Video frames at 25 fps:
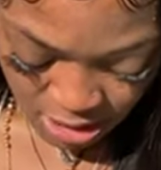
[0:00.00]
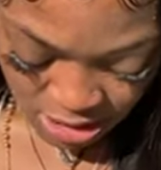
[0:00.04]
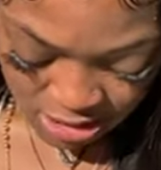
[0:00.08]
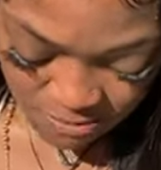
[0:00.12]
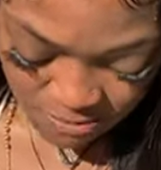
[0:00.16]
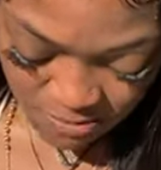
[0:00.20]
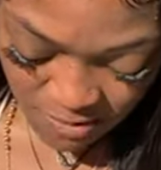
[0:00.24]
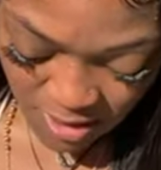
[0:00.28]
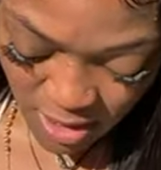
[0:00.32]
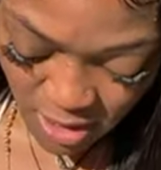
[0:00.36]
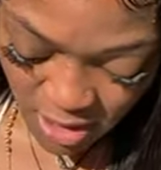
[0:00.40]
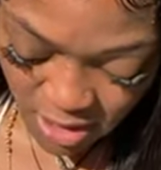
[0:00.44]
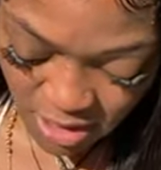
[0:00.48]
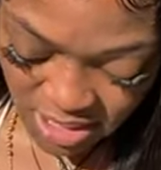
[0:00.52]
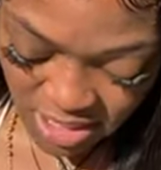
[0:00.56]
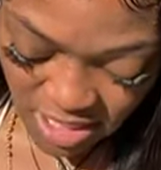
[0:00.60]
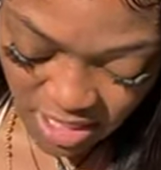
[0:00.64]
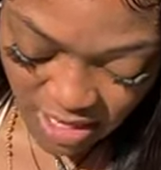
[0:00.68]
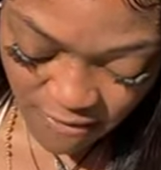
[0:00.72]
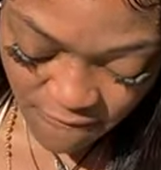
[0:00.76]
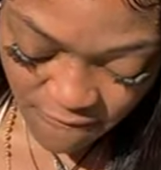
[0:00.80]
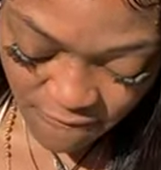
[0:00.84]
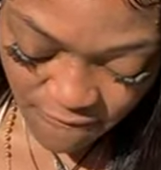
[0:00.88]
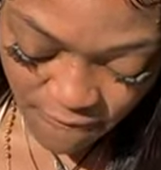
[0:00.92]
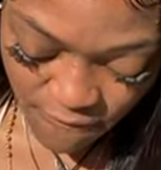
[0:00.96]
Spirit did
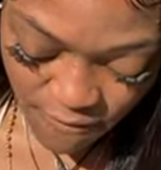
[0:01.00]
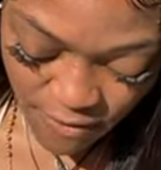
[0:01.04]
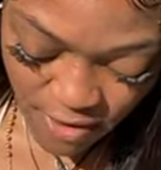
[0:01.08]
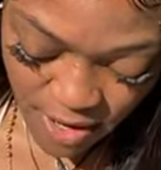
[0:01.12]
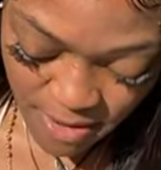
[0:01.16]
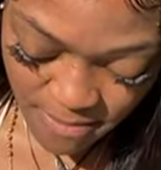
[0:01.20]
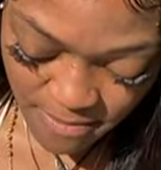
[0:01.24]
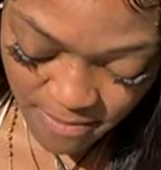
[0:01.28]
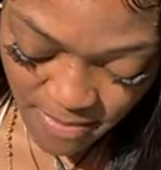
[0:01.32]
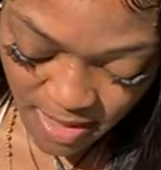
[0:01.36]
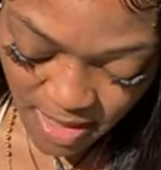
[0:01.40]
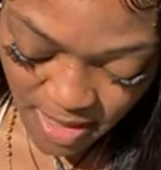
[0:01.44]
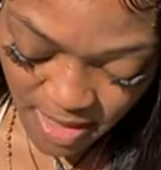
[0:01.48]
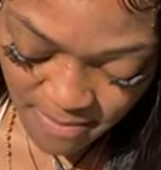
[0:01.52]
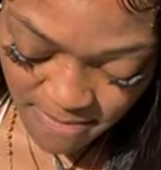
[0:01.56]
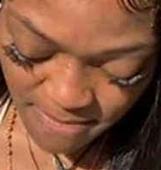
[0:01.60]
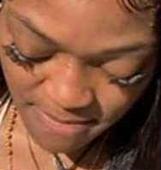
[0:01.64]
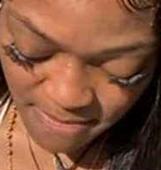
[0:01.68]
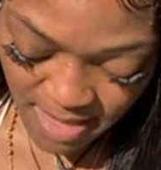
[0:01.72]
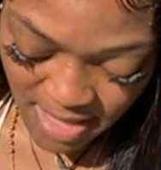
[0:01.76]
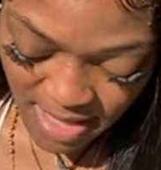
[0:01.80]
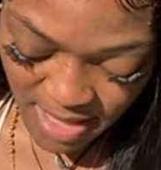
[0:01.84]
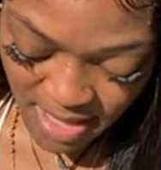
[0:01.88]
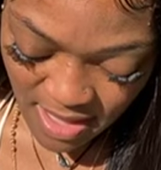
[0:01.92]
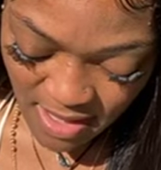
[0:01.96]
inform
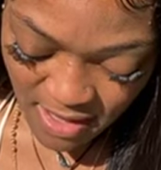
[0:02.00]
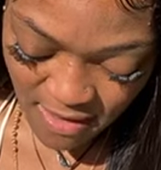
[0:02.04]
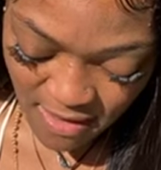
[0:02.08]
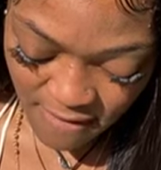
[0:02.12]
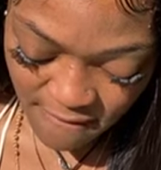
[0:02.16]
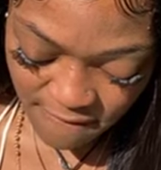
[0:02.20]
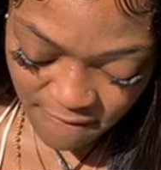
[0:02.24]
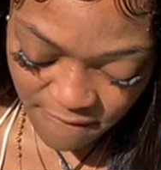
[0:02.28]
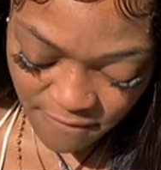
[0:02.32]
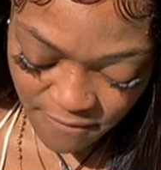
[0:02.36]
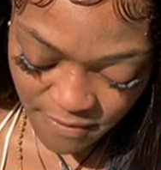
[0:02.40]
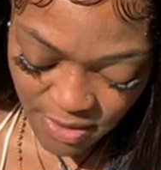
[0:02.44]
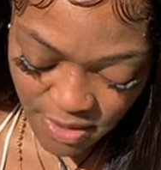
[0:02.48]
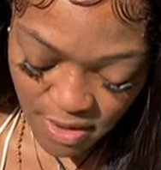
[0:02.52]
me of